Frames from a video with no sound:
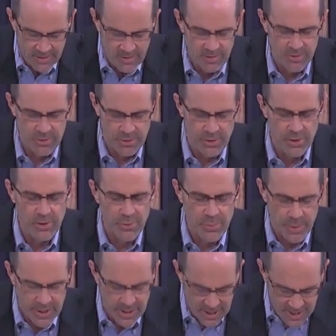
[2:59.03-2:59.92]

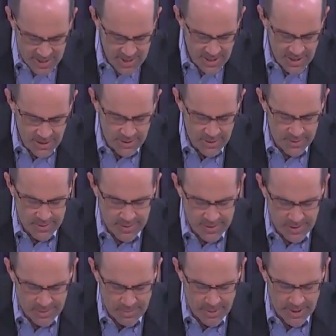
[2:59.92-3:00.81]
truth would continue
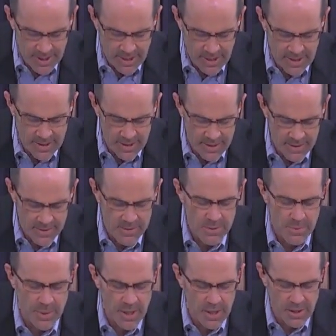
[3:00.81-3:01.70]
to bring a
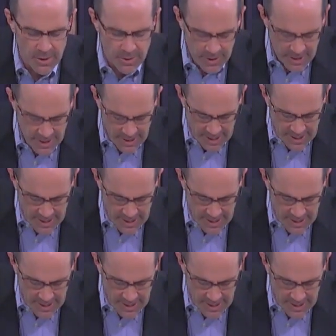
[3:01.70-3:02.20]
sweet unity